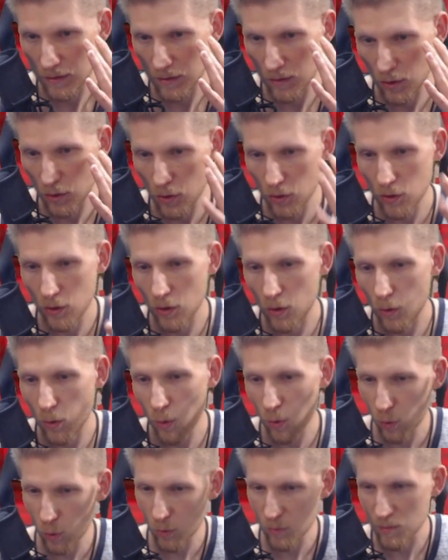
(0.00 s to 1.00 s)
her
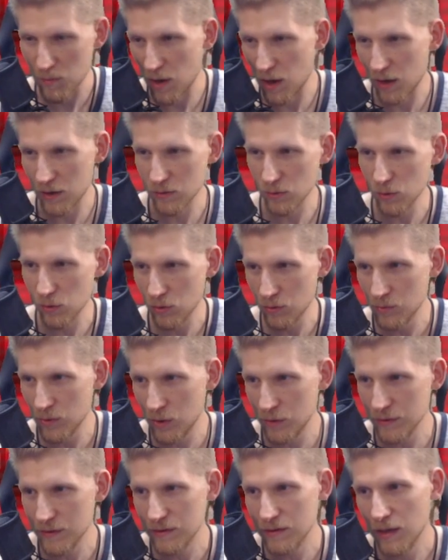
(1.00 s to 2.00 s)
whole model
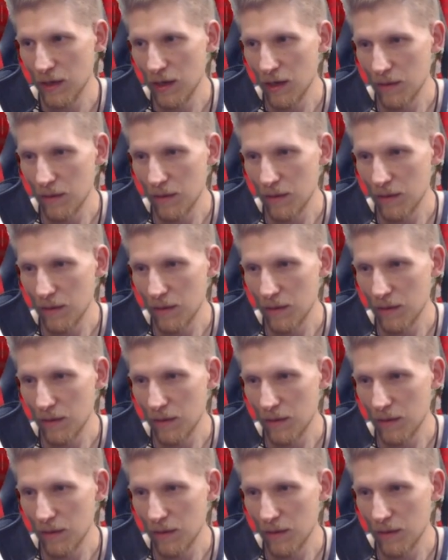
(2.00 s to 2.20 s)
almost.